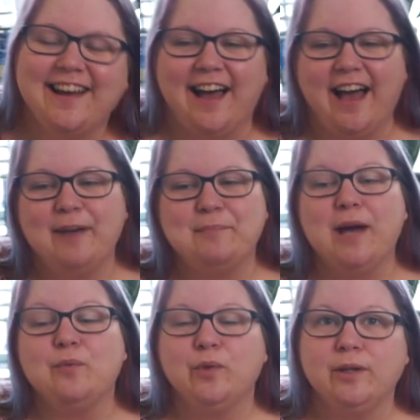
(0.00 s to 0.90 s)
um,
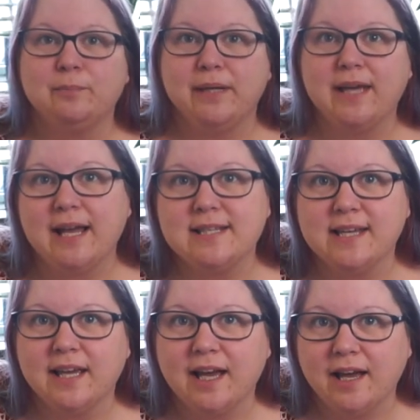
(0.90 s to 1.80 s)
I will be
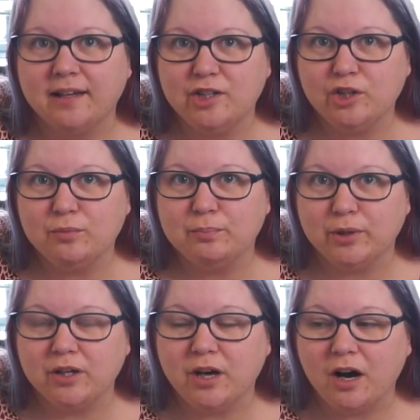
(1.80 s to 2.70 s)
getting a new
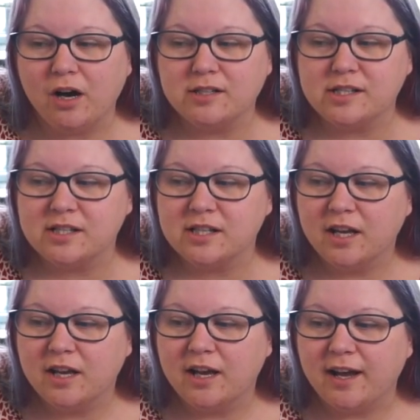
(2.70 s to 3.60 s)
book cart
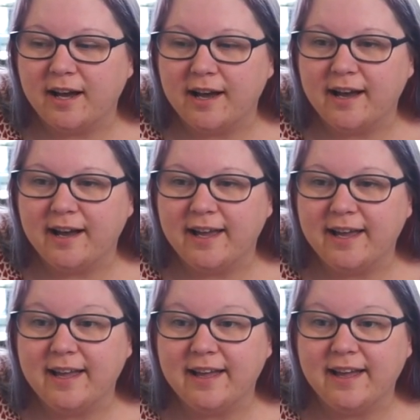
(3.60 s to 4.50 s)
uh,
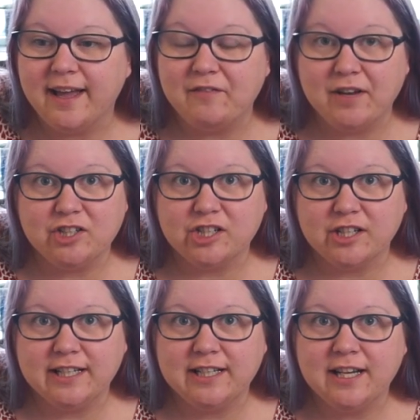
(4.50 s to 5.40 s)

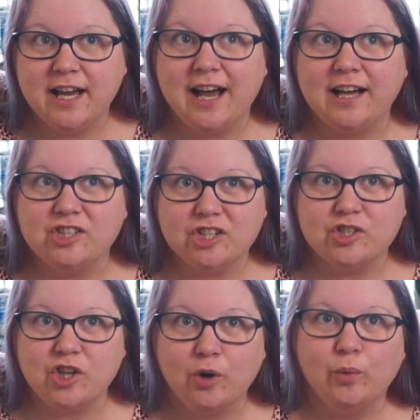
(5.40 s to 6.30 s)
eventually. I
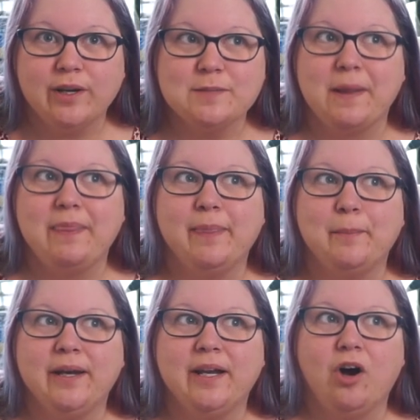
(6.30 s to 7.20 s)
just don't want to spend the
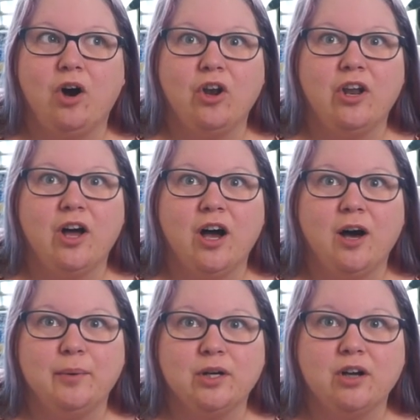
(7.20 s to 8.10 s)
money on
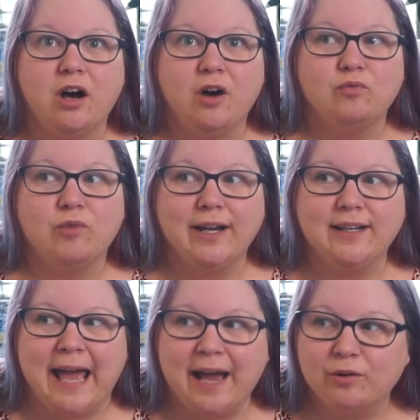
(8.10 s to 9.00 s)
a book cart right
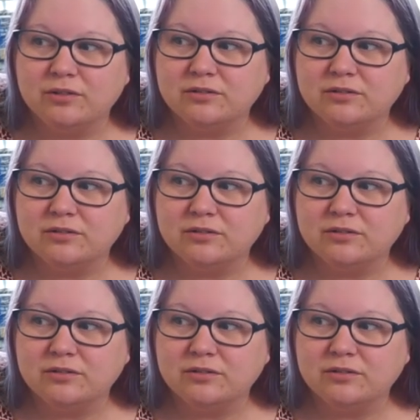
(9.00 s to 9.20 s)
now